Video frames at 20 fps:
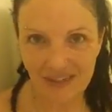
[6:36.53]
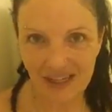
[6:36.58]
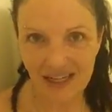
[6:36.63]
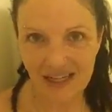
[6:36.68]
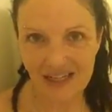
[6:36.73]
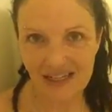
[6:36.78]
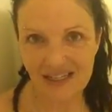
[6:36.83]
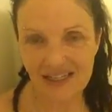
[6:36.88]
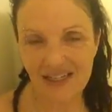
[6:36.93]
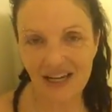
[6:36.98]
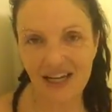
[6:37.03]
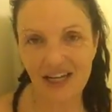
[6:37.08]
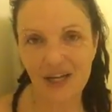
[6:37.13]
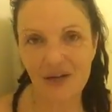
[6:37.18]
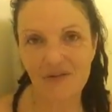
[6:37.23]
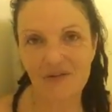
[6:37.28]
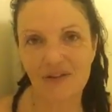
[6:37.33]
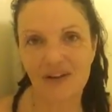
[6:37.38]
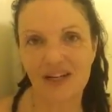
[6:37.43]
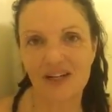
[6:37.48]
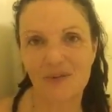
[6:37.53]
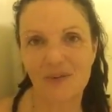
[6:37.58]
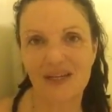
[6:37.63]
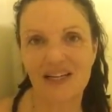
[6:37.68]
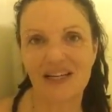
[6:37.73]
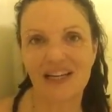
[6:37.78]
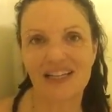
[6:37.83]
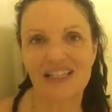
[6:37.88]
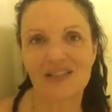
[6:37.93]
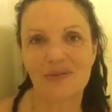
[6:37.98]
and sign up for our
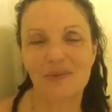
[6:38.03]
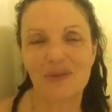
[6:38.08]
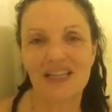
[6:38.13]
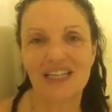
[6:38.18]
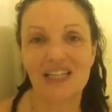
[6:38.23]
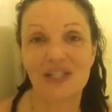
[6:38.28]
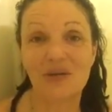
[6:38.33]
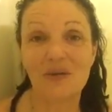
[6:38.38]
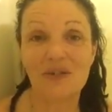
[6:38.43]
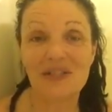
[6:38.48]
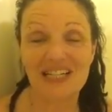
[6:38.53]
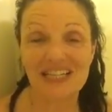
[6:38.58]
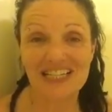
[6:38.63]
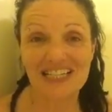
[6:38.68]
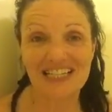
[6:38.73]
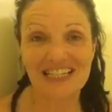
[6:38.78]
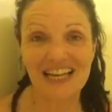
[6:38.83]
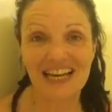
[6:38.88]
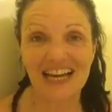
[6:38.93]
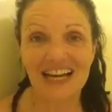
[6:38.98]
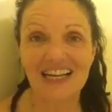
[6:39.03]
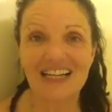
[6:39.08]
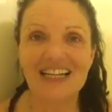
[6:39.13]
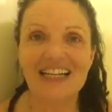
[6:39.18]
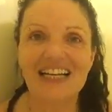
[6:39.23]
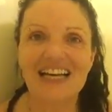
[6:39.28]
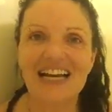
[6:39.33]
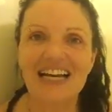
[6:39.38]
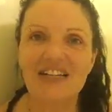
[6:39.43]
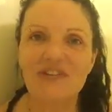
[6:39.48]
weekly newsletter there.
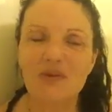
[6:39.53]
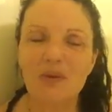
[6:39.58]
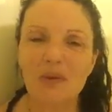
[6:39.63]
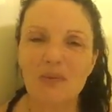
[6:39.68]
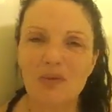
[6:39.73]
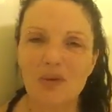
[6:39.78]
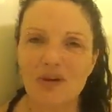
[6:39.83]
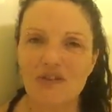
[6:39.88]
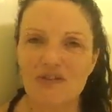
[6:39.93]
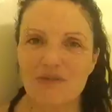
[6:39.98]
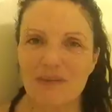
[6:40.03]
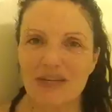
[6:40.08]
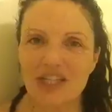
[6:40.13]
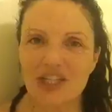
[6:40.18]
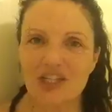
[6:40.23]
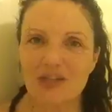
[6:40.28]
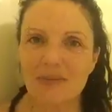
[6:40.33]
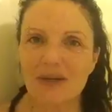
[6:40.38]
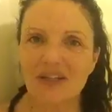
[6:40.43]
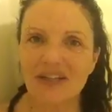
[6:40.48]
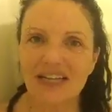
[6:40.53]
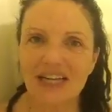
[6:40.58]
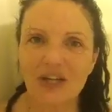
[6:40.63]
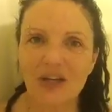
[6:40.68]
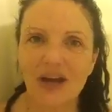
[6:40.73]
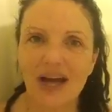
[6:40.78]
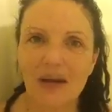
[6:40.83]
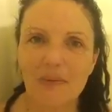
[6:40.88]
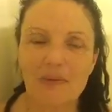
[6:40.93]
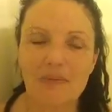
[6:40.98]
And if you want more information about Get
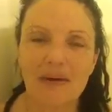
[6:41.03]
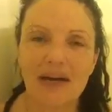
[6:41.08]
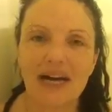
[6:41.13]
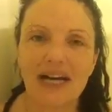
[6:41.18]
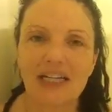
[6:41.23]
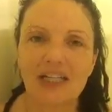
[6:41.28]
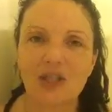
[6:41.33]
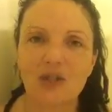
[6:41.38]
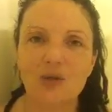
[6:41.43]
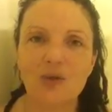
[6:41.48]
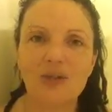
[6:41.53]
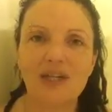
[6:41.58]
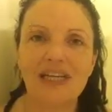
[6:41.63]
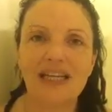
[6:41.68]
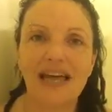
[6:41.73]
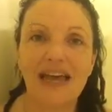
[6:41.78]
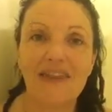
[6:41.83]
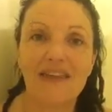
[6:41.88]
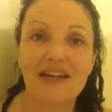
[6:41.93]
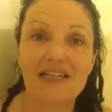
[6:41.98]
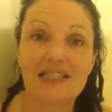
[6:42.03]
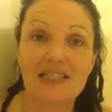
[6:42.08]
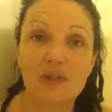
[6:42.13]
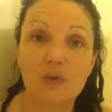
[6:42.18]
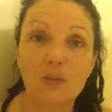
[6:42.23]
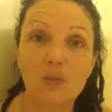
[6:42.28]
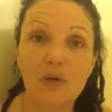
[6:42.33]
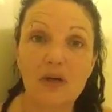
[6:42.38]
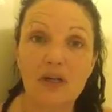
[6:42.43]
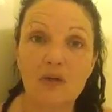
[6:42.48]
Your Happy Back, you can get that
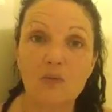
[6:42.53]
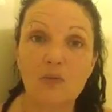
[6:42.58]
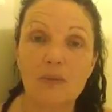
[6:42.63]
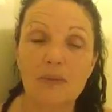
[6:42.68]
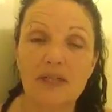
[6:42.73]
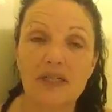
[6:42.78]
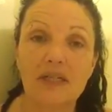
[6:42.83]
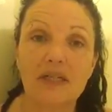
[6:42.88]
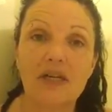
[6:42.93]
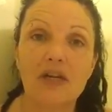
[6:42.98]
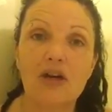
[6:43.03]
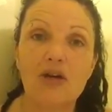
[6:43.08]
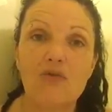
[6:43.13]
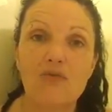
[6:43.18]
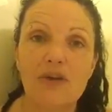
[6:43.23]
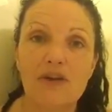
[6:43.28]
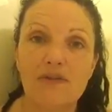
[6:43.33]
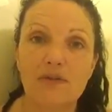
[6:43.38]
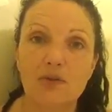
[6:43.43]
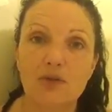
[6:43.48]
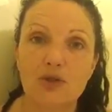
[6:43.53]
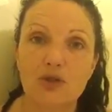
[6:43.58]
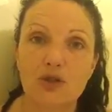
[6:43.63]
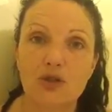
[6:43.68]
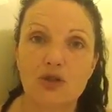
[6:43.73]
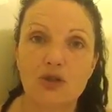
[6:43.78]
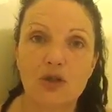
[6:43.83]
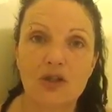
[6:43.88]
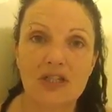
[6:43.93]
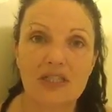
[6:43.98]
at
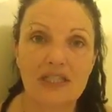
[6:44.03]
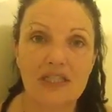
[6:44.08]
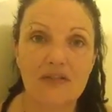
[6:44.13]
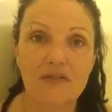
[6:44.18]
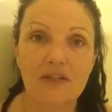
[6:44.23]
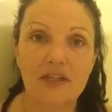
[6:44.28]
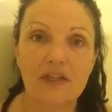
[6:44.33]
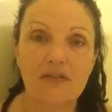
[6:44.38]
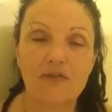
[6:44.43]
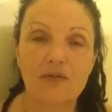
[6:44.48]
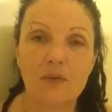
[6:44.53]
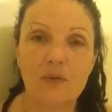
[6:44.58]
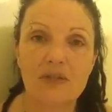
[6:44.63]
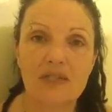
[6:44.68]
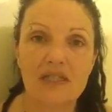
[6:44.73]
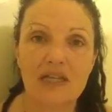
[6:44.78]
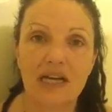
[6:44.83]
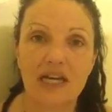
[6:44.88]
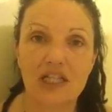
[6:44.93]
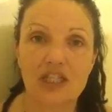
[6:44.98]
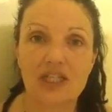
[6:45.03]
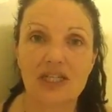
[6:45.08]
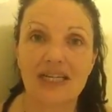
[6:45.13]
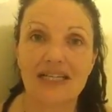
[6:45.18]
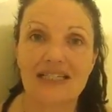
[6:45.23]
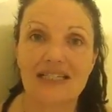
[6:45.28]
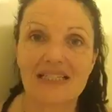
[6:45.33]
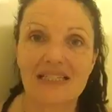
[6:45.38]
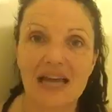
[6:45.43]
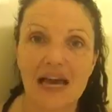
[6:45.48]

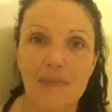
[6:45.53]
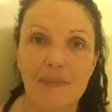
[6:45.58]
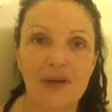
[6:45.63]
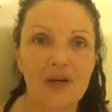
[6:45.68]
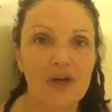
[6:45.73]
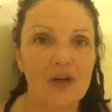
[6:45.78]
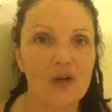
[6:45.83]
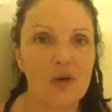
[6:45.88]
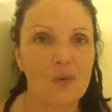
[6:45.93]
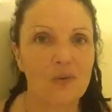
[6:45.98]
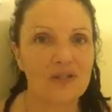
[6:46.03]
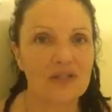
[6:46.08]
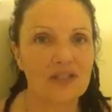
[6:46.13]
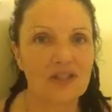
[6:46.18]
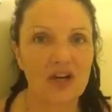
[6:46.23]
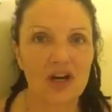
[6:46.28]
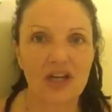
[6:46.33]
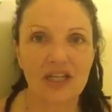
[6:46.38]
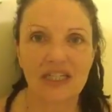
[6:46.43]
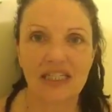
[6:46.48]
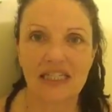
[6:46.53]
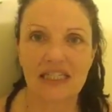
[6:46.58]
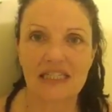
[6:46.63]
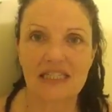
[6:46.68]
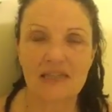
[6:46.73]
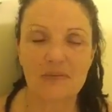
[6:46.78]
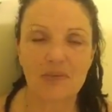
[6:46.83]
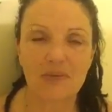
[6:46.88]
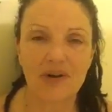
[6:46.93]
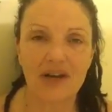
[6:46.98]
onewomanrevolution.tv/next step. We're starting in
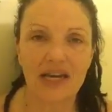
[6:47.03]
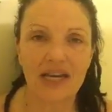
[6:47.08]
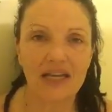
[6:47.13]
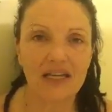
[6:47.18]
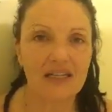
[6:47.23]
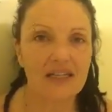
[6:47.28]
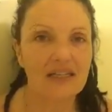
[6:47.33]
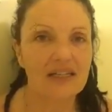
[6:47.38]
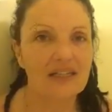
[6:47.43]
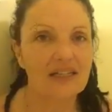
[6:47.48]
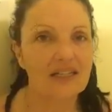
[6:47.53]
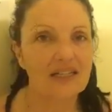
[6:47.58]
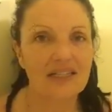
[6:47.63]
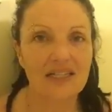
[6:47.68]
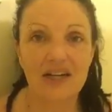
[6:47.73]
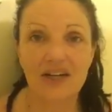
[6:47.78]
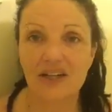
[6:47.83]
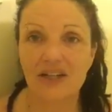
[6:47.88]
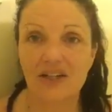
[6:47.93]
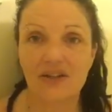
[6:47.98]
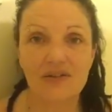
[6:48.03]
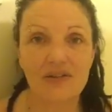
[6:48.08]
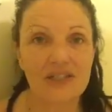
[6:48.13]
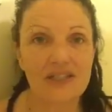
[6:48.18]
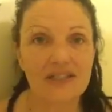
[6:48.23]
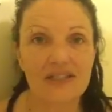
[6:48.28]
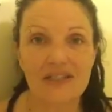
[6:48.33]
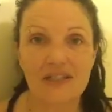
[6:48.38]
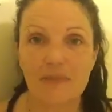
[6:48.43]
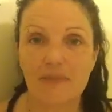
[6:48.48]
spring. I tell you,
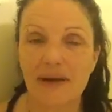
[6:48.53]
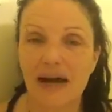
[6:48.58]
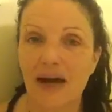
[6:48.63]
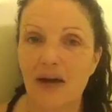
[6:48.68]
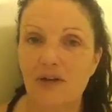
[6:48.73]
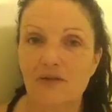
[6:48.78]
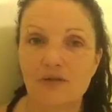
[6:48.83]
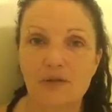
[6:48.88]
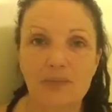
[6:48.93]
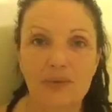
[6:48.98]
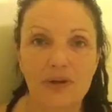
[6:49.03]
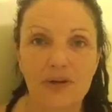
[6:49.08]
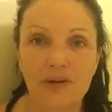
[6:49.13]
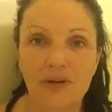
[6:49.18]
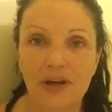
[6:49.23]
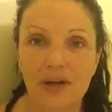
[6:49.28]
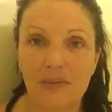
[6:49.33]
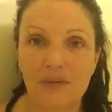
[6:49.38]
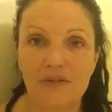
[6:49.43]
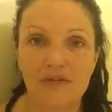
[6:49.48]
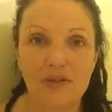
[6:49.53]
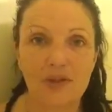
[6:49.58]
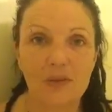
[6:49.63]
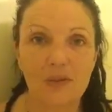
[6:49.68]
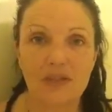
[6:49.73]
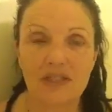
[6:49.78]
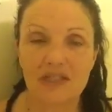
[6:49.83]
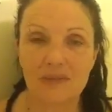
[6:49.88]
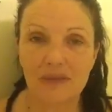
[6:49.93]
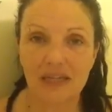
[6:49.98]
this is a powerful program. If you
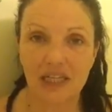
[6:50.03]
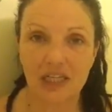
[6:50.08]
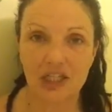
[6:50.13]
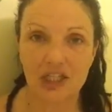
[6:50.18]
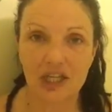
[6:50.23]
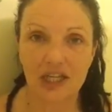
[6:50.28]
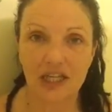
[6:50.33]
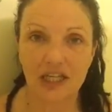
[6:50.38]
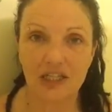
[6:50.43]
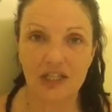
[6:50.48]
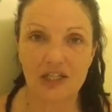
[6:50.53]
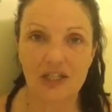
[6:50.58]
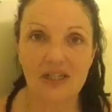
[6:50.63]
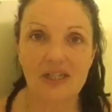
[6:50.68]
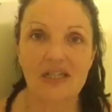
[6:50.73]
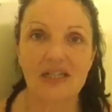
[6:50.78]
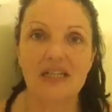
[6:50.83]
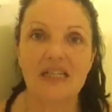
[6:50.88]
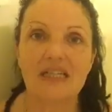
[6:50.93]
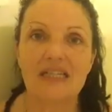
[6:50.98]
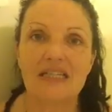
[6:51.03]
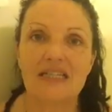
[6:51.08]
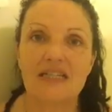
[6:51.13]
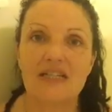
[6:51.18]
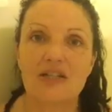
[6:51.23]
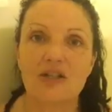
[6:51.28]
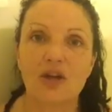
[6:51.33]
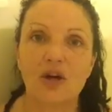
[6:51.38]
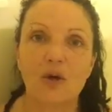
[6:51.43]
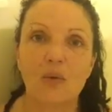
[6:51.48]
want to make change, this
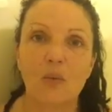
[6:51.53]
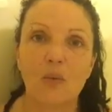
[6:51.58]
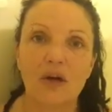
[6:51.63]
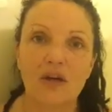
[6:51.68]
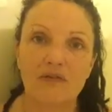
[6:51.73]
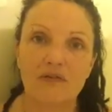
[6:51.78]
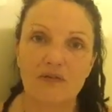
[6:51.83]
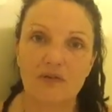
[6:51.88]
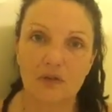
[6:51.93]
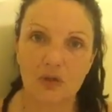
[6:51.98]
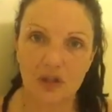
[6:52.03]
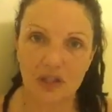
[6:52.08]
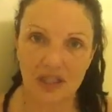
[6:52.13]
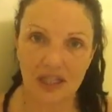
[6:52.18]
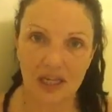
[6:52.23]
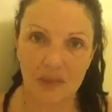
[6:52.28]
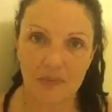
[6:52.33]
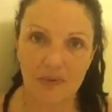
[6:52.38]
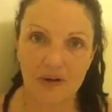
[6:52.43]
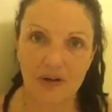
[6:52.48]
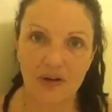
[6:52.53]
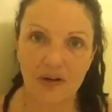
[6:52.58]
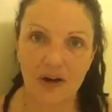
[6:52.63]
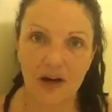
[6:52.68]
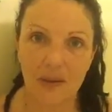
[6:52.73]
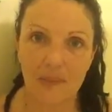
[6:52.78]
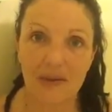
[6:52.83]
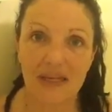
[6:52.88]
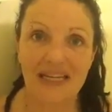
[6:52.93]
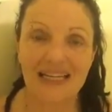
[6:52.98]
is not one 40-day
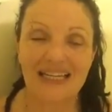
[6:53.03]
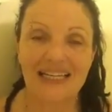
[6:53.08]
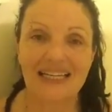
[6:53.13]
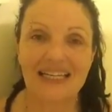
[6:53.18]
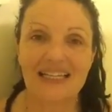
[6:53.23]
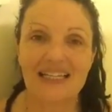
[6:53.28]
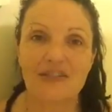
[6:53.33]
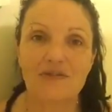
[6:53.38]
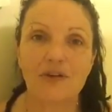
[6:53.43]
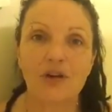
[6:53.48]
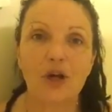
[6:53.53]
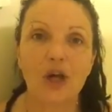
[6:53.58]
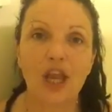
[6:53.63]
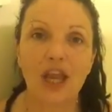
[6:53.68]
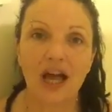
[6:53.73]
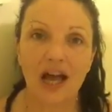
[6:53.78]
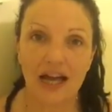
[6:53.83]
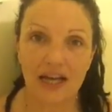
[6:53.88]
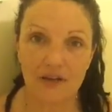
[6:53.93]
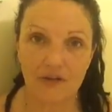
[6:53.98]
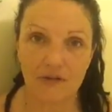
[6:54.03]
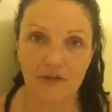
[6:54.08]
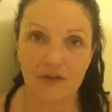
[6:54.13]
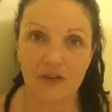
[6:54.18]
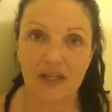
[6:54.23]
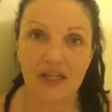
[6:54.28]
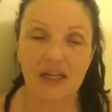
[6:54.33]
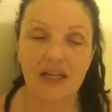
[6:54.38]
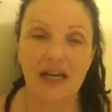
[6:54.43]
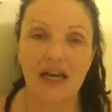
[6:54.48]
program. It is for a life.
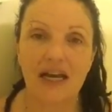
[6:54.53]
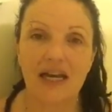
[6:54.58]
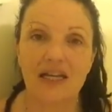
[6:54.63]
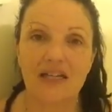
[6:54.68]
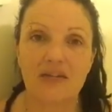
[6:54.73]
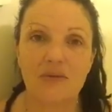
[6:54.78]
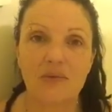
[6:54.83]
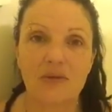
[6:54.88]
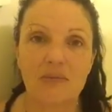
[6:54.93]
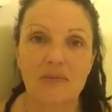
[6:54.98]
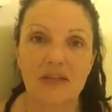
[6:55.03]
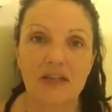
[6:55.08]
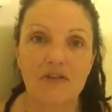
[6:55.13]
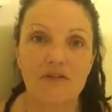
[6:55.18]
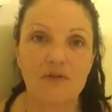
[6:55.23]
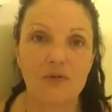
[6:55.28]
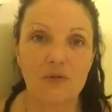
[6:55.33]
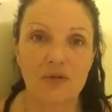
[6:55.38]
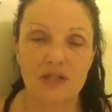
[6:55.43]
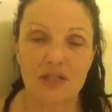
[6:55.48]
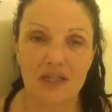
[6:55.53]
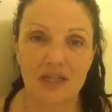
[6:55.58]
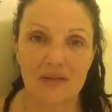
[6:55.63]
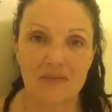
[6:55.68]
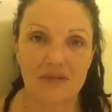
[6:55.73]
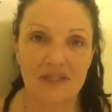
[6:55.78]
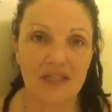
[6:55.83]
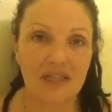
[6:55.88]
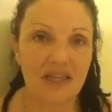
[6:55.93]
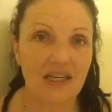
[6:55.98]
And we meet 4
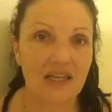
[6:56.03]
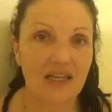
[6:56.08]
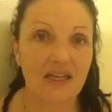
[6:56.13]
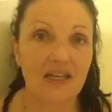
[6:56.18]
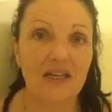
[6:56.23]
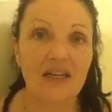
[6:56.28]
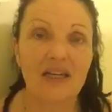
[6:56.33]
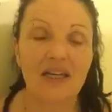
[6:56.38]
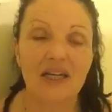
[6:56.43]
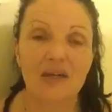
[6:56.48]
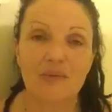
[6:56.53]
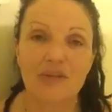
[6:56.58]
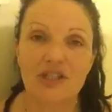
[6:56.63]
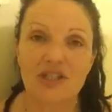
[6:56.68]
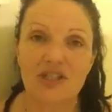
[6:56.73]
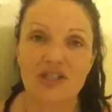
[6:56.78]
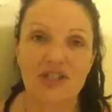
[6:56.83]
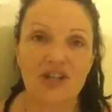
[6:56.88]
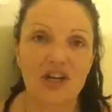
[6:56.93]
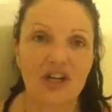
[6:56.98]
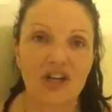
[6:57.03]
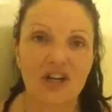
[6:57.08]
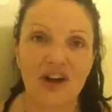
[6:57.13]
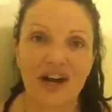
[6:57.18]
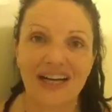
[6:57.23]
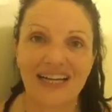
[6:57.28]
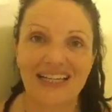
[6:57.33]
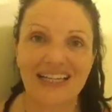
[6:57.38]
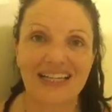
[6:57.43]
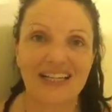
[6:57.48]
times a year. And we just start
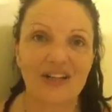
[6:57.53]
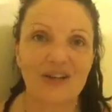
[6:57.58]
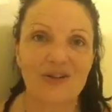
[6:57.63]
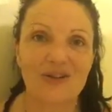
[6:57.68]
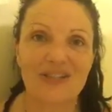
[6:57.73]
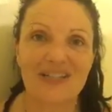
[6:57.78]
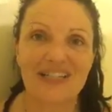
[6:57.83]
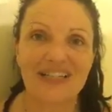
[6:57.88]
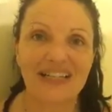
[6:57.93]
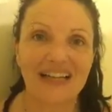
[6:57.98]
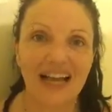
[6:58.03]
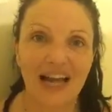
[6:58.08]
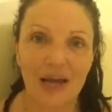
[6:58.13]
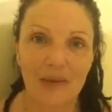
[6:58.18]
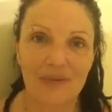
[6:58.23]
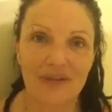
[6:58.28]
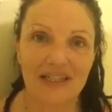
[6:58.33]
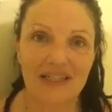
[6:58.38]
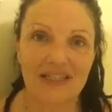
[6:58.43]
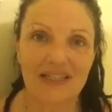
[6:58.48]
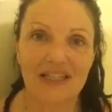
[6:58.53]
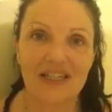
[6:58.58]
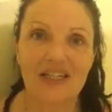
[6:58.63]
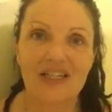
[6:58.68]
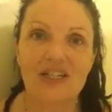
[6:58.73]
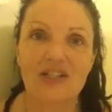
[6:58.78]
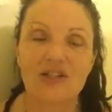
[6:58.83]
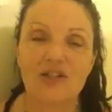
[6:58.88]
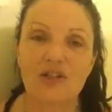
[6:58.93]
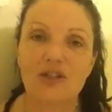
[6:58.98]
cracking those little habits
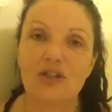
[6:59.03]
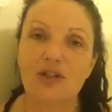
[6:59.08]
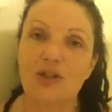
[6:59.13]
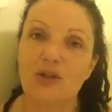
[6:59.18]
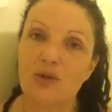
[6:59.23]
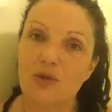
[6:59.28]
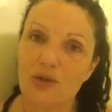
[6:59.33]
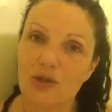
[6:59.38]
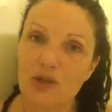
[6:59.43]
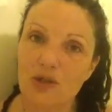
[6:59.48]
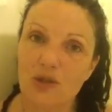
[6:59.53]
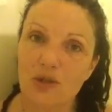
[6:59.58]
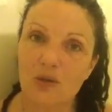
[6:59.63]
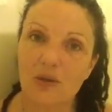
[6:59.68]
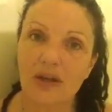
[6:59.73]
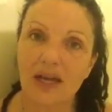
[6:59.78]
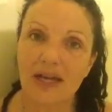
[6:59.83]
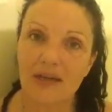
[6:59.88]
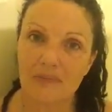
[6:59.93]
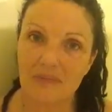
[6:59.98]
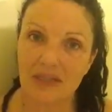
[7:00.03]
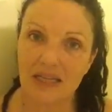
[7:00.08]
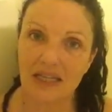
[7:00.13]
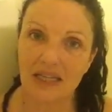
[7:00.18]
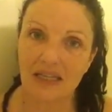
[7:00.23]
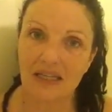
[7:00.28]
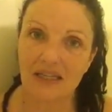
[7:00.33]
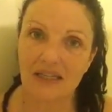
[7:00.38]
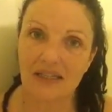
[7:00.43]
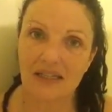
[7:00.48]
so that you too, like
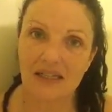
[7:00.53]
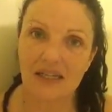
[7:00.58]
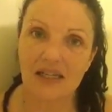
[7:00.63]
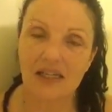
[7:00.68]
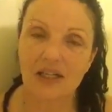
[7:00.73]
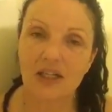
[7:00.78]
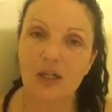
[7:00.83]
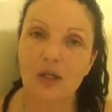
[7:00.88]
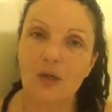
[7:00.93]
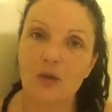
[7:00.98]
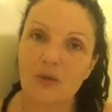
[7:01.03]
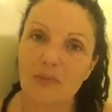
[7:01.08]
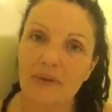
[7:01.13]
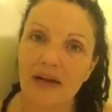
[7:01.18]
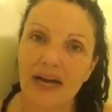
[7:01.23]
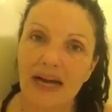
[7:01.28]
me, can look